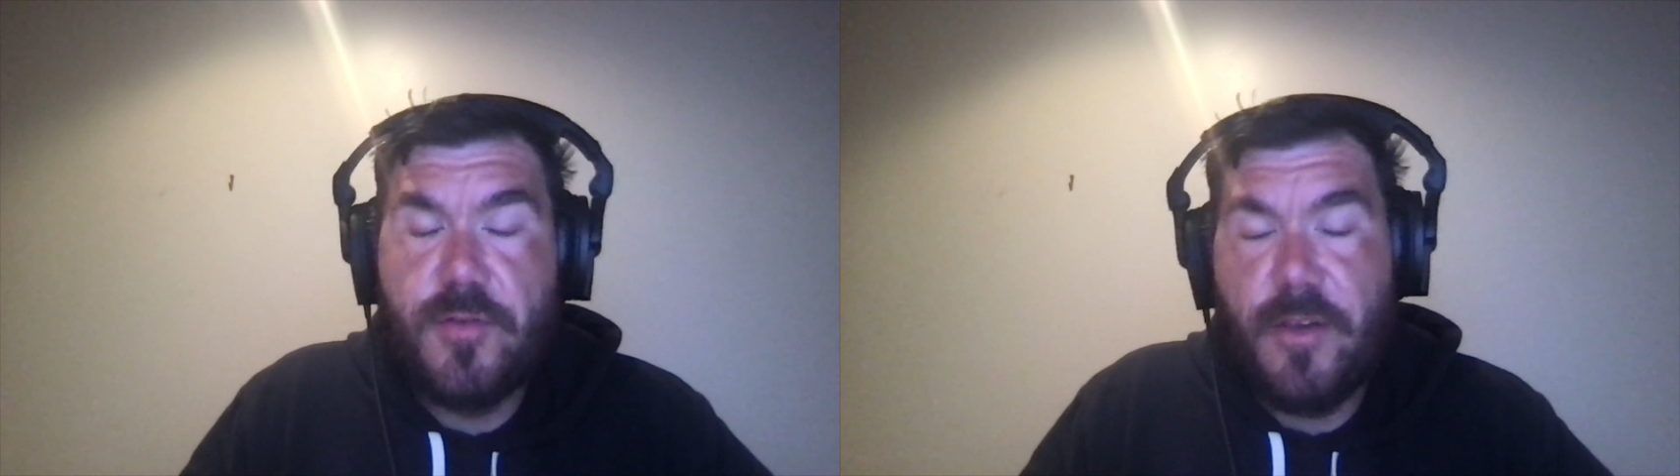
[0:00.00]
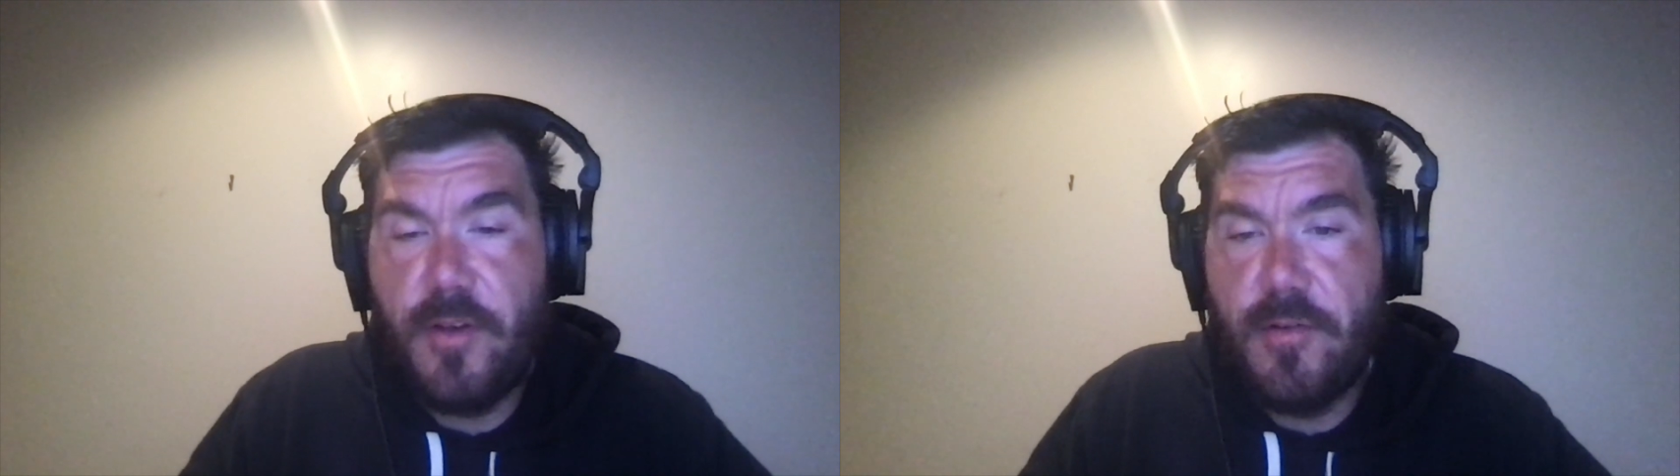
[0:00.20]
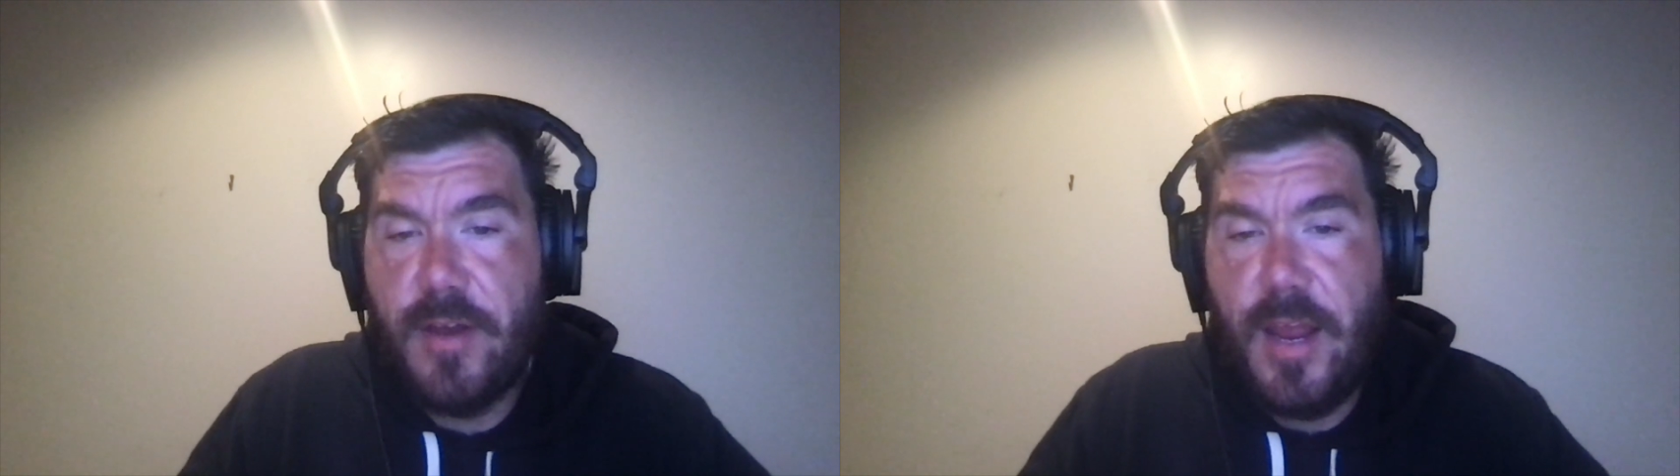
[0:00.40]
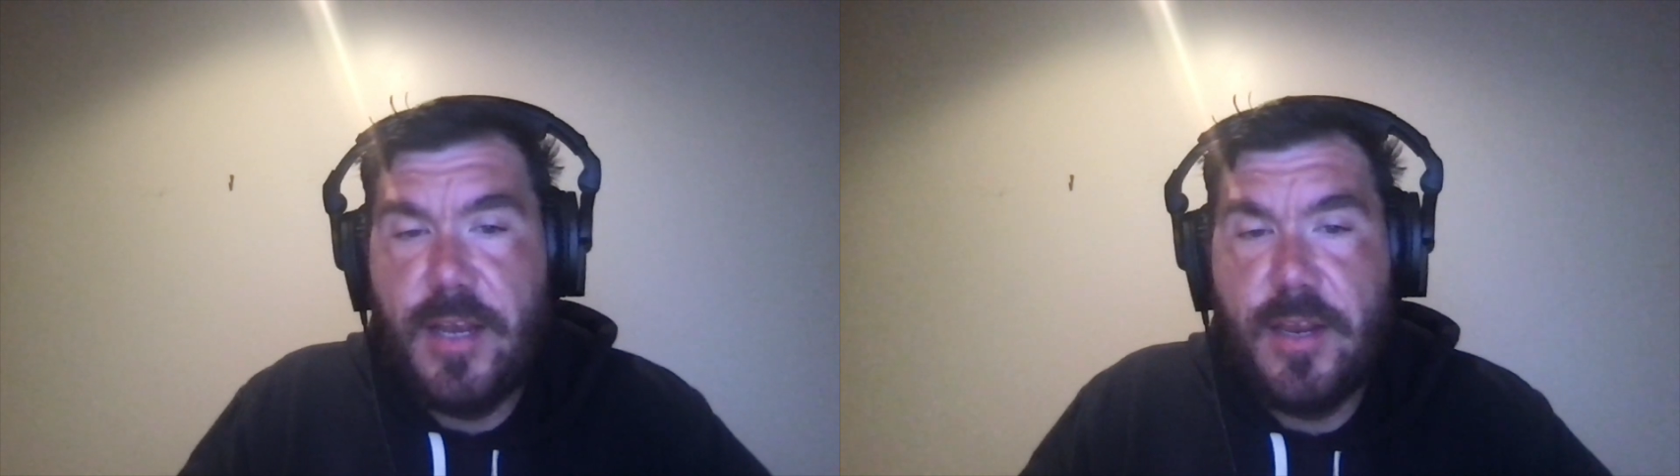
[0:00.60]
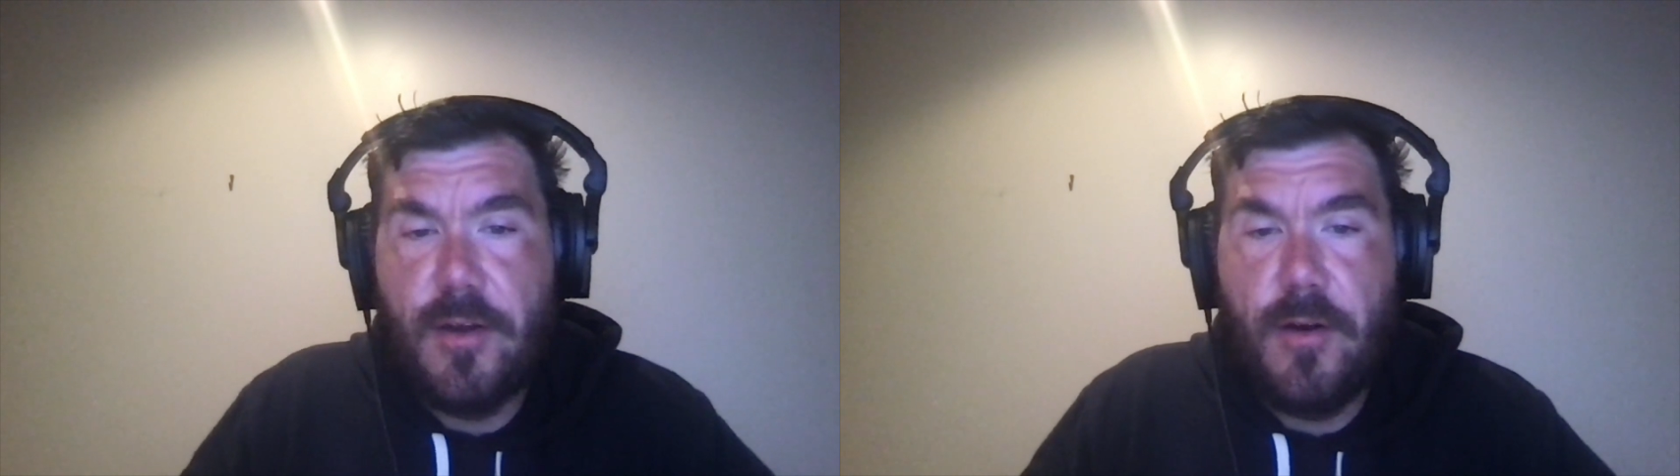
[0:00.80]

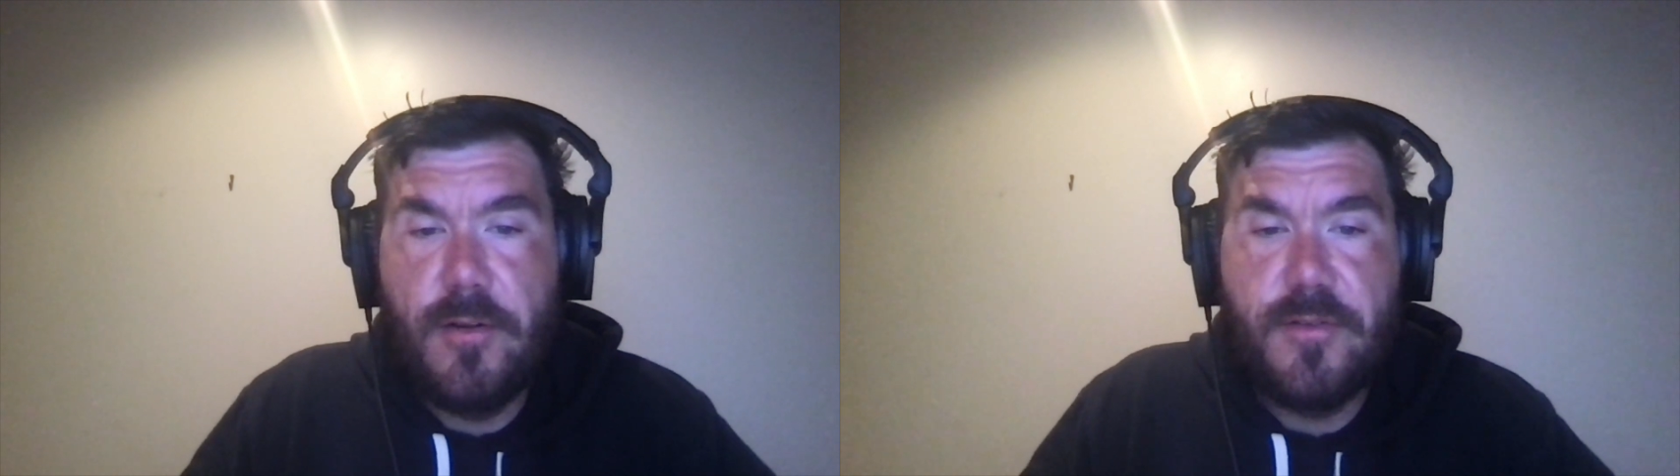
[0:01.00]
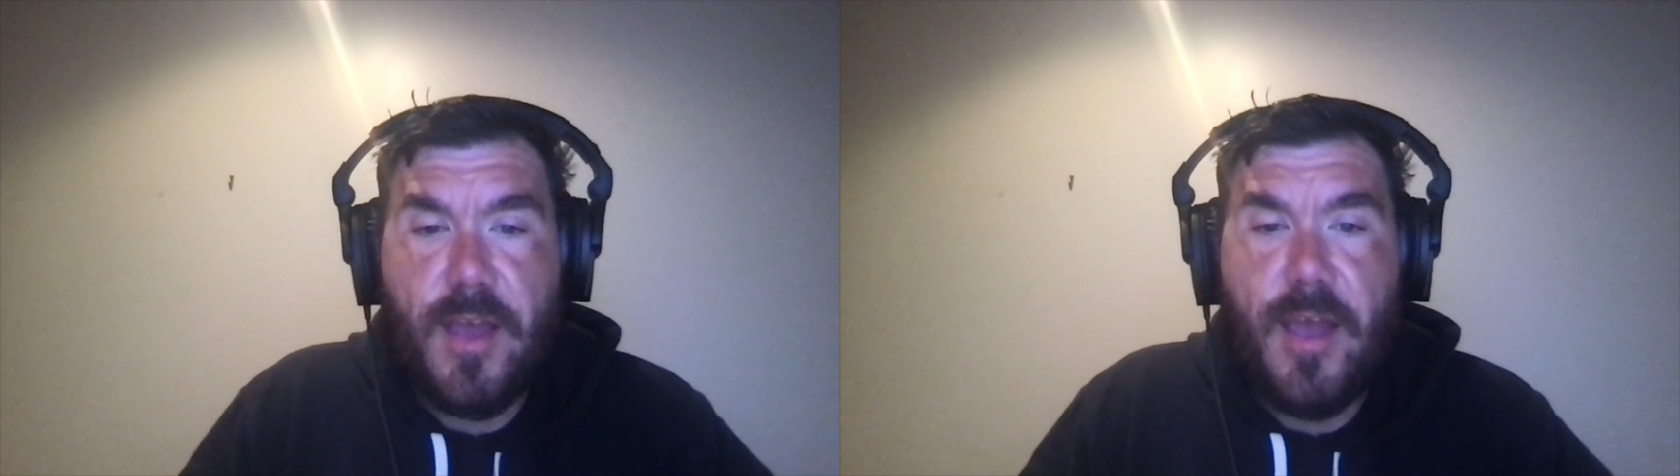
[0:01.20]
780 yards